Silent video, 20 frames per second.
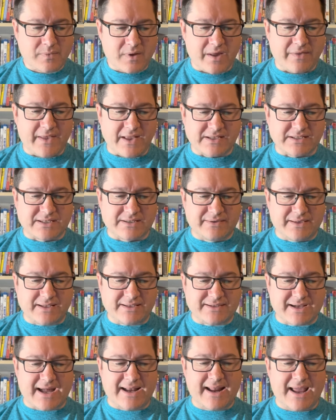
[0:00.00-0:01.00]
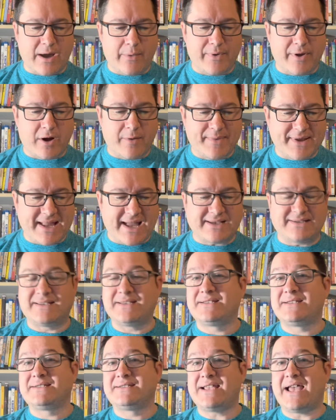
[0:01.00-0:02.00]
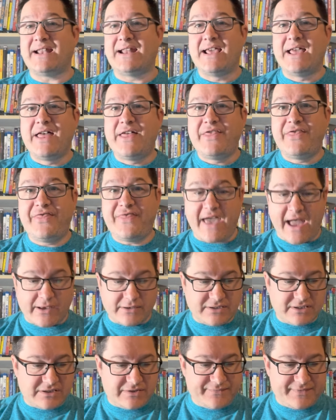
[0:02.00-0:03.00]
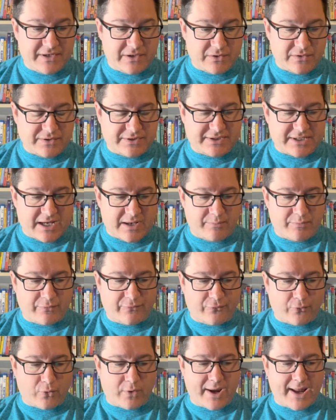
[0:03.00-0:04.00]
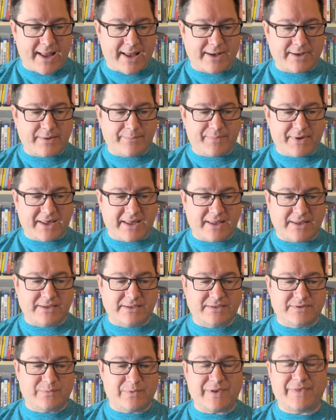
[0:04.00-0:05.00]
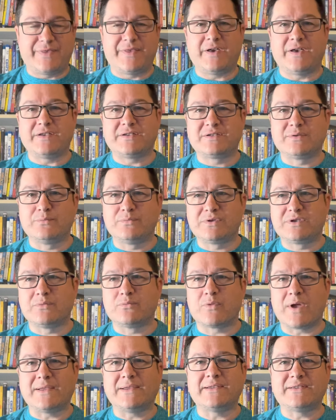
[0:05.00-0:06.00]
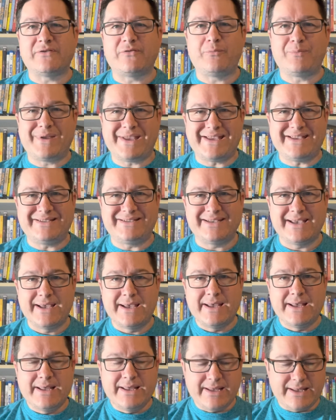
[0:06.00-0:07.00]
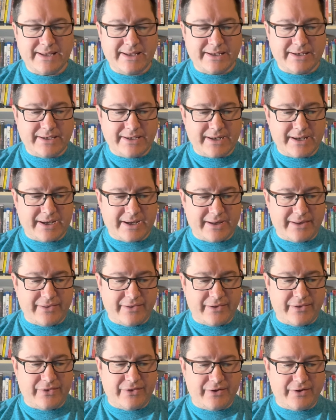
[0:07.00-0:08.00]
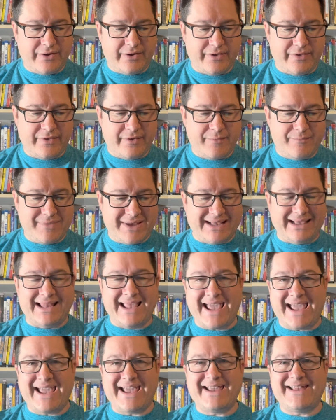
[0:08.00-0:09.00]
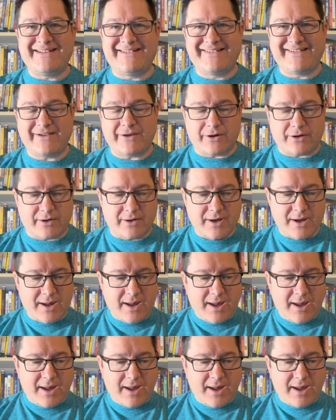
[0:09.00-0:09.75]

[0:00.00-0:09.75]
that's that's kind of how we are. But yes, this is set thousands of years uh, beforehand. It begins with uh, some some relative peace in uh, the, the, the Middle Age here,